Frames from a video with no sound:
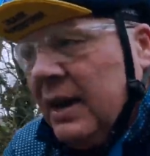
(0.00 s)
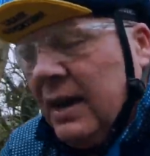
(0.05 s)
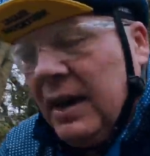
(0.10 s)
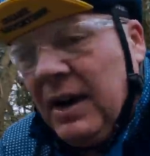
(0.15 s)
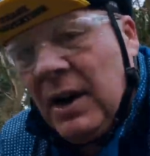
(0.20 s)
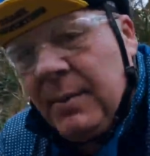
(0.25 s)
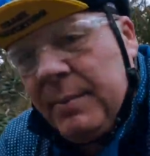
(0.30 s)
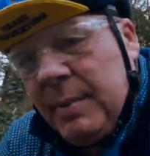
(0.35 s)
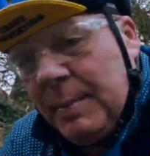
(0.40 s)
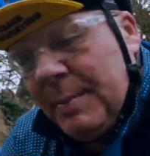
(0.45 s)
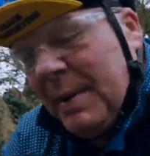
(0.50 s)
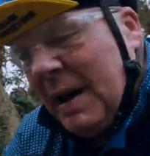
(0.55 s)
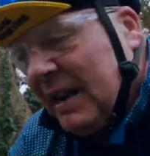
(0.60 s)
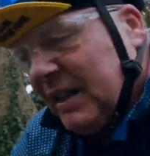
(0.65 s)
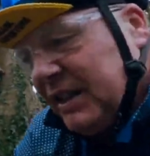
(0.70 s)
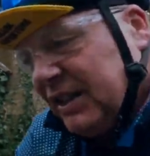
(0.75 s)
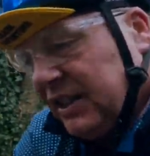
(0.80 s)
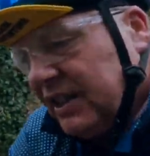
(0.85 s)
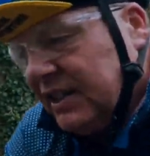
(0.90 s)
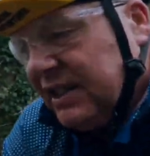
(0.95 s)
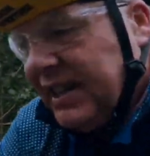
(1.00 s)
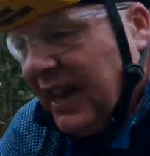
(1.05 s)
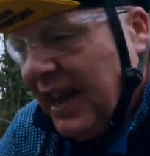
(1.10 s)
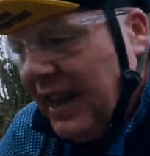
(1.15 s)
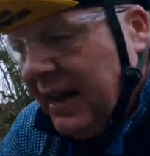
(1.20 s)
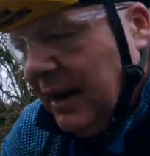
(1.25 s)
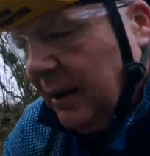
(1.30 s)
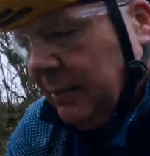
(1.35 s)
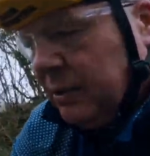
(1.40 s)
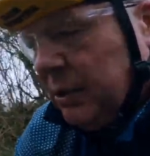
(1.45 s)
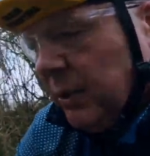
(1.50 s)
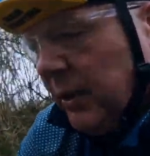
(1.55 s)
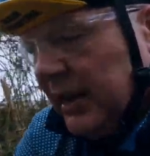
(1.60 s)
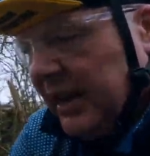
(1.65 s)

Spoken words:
I hope you manage to stand up to